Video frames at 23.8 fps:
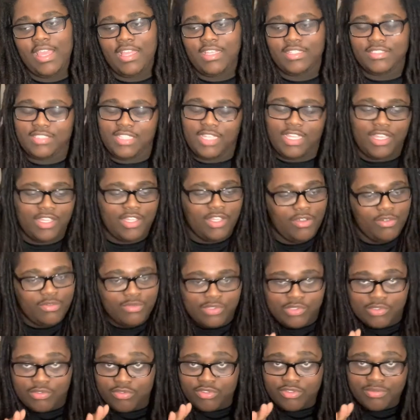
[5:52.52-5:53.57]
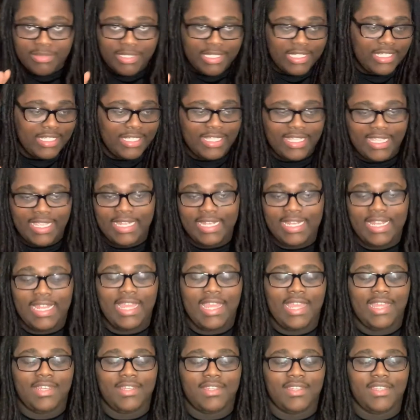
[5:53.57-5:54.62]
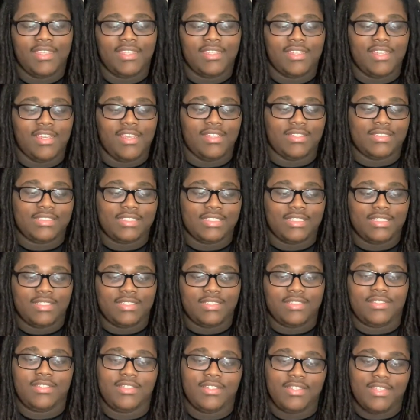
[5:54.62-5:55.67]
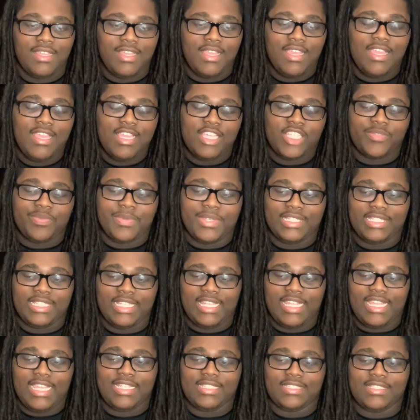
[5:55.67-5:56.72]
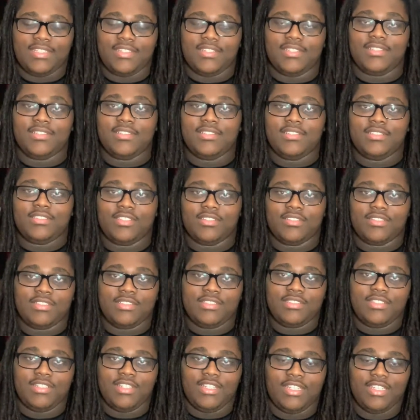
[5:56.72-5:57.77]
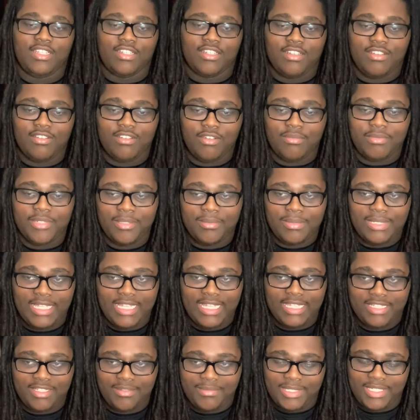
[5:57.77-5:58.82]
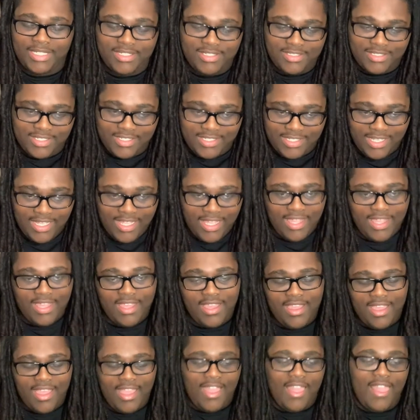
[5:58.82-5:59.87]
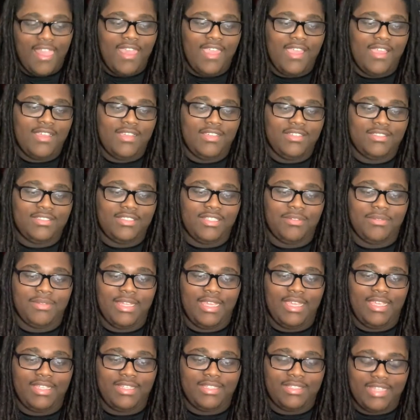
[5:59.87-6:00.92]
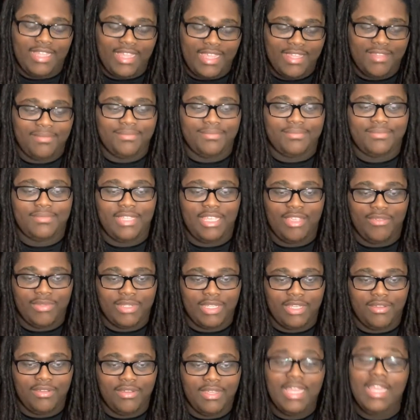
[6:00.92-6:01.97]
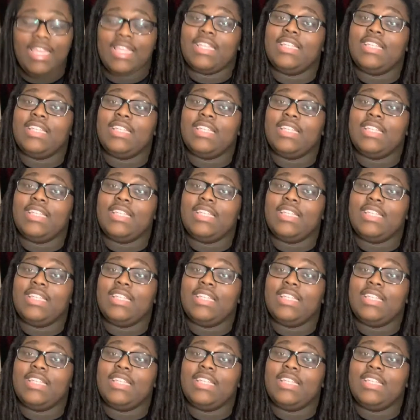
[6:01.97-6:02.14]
So I go and scooch my little head down there, you know what I'm saying? Spread the legs up. Told her, you know, go open them legs to me. So I'm like, damn, here we go.